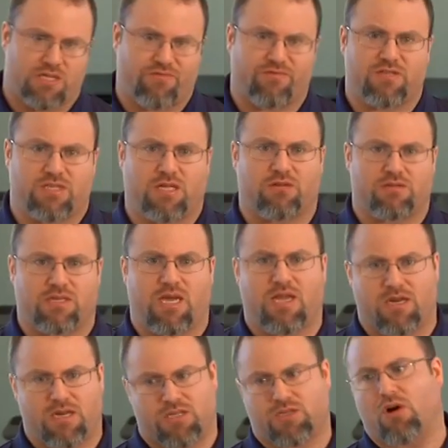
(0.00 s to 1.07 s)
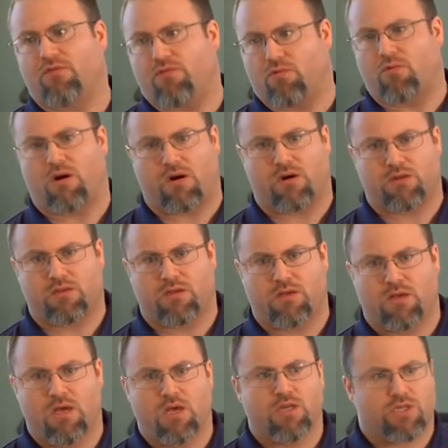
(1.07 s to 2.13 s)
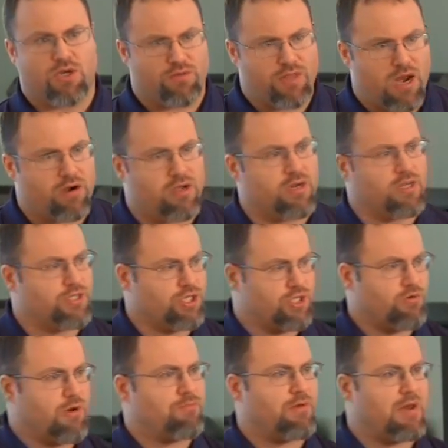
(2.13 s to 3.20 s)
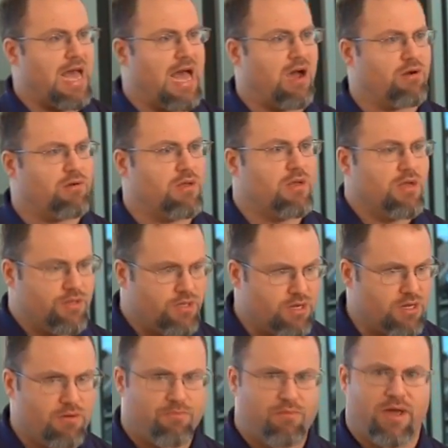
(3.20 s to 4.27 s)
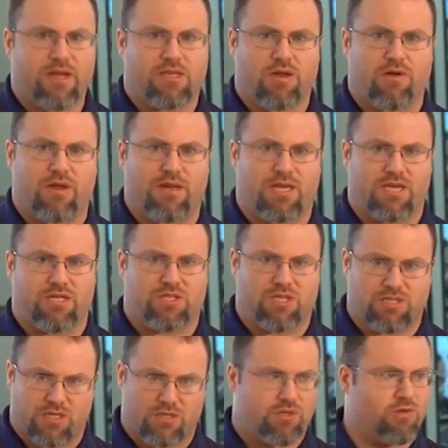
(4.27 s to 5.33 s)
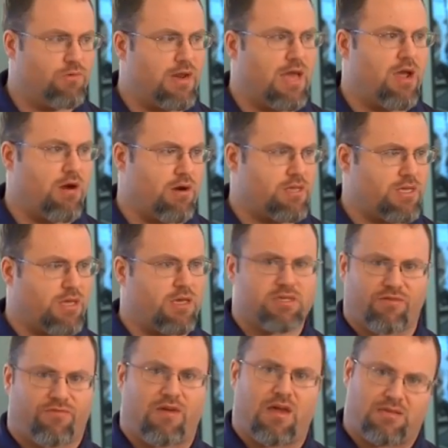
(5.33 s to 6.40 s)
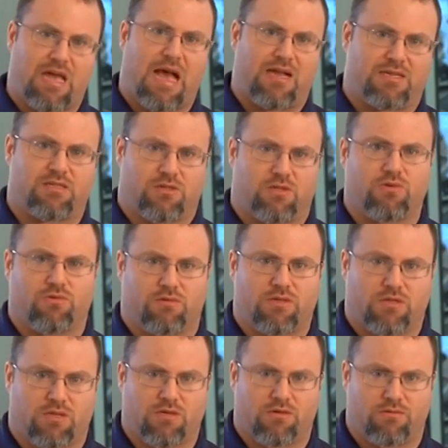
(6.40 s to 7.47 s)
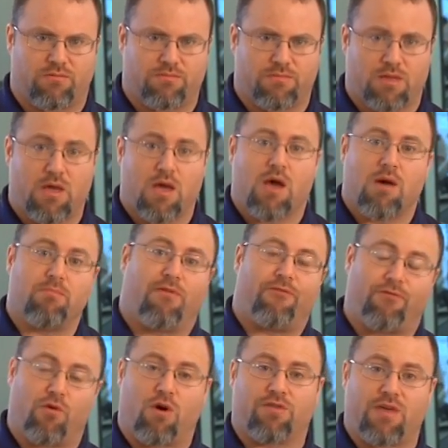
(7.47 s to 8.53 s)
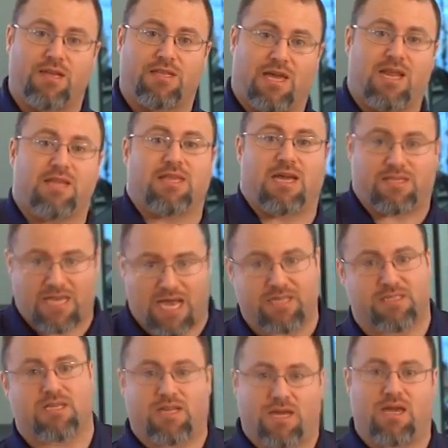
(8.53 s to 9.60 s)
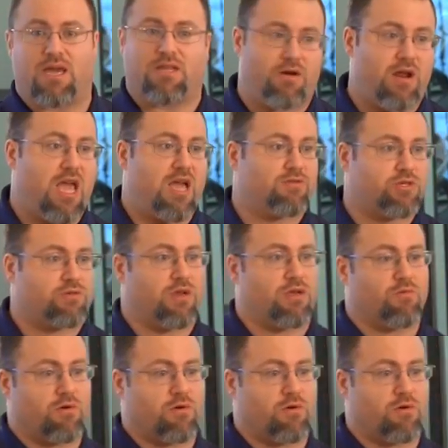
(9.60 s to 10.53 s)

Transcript: is facilitated, it's overworked. So they're going to strip it out, they're going to break their adhesions and do what ART is a fantastic tool to do. Before they did it, they tested it and their hamstring